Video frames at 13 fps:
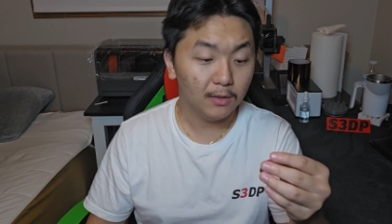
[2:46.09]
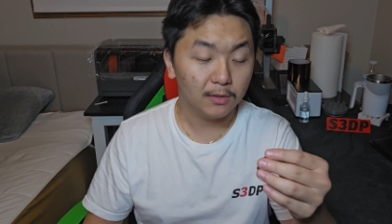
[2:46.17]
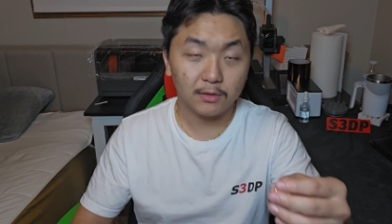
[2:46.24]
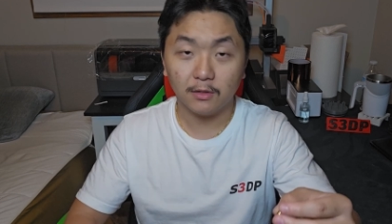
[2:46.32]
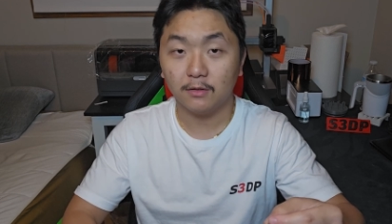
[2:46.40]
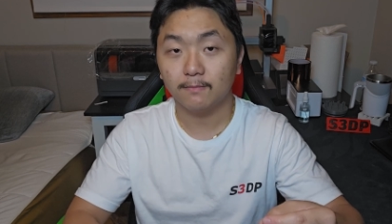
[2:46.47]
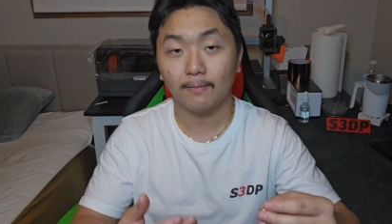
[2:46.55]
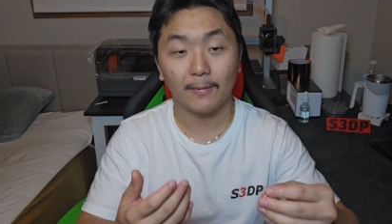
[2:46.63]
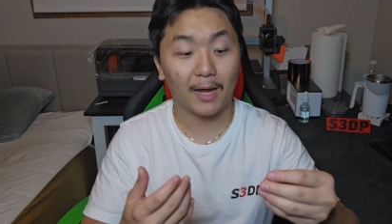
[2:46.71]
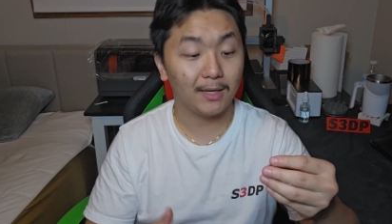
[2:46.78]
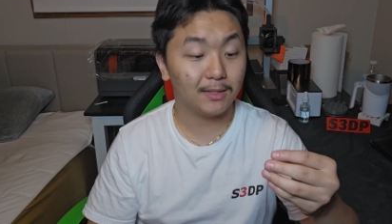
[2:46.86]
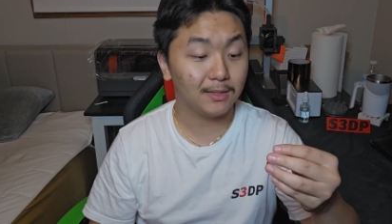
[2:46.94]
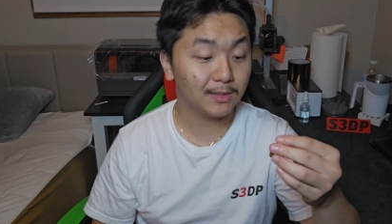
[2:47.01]
So
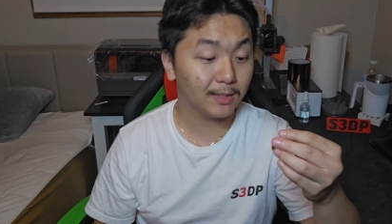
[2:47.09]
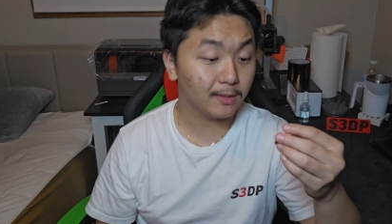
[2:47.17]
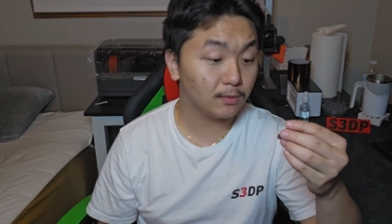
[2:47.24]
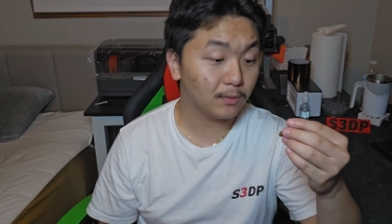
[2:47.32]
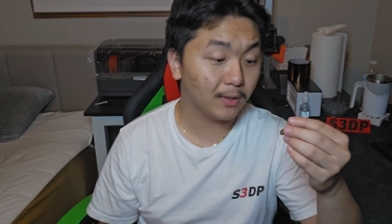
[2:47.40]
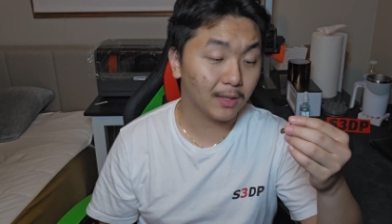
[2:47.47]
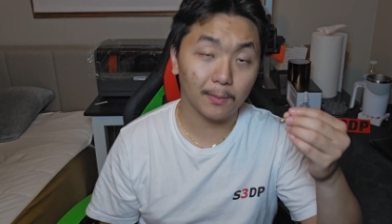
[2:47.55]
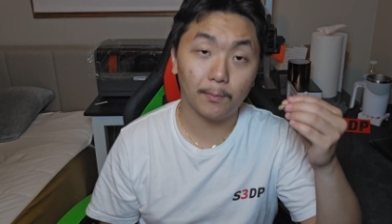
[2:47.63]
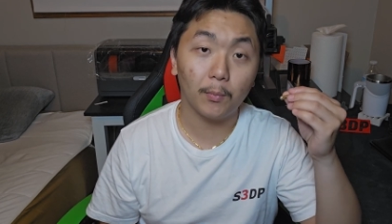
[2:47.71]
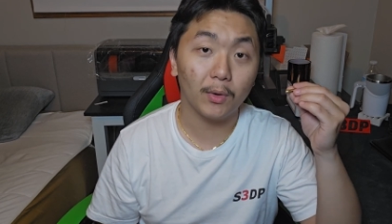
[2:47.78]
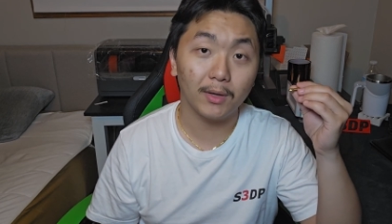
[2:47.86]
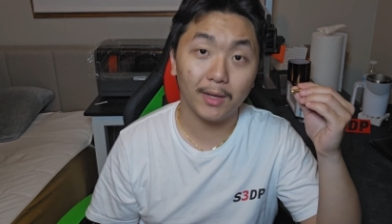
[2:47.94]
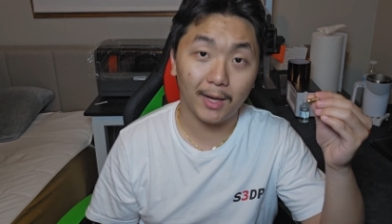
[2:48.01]
I decided to get a zero
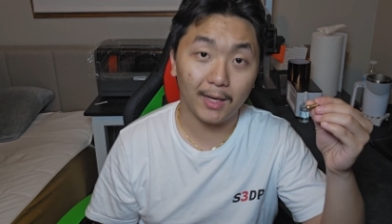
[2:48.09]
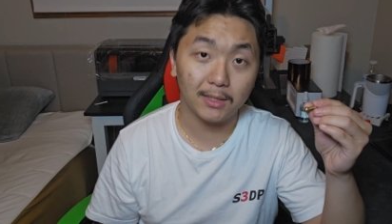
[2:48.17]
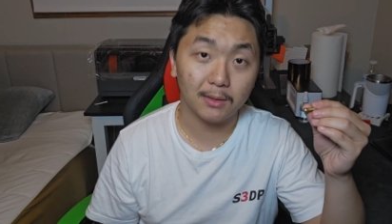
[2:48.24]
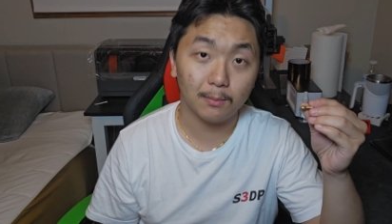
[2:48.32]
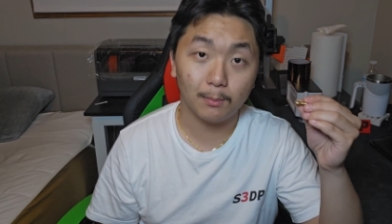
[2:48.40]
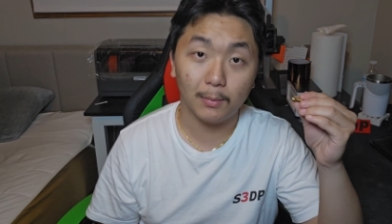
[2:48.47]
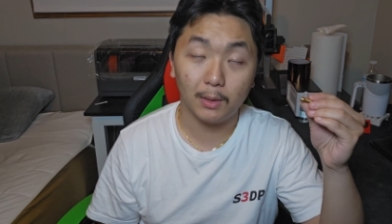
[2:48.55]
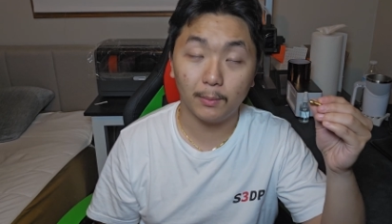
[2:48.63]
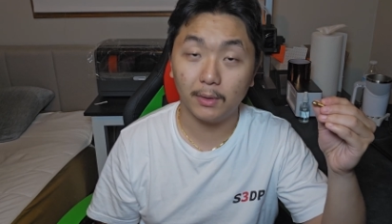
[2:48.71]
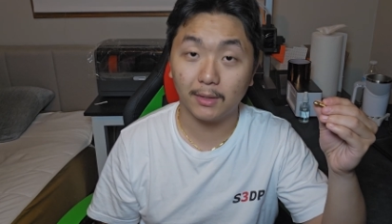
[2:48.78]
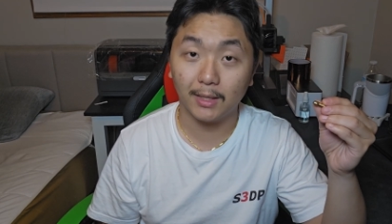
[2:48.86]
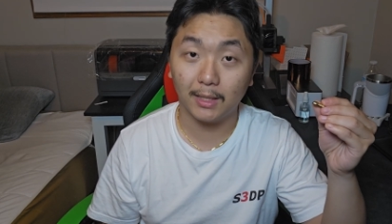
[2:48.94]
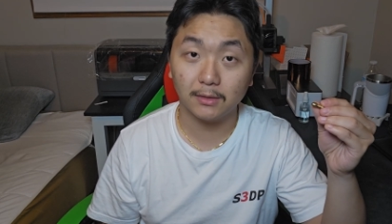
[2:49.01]
point eight
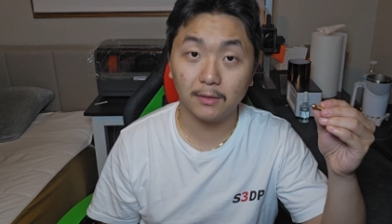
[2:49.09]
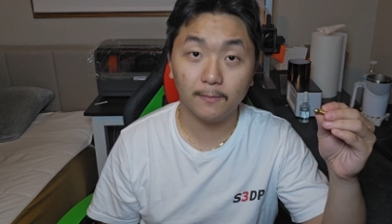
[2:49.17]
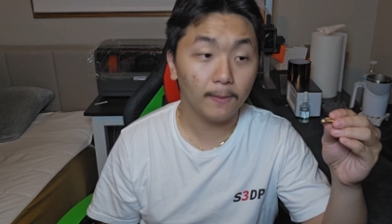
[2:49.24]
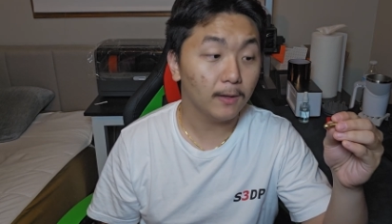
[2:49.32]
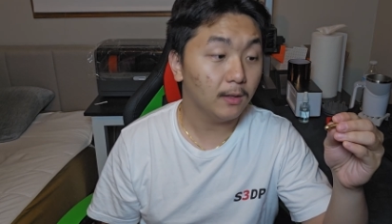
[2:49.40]
millimeter nozzle,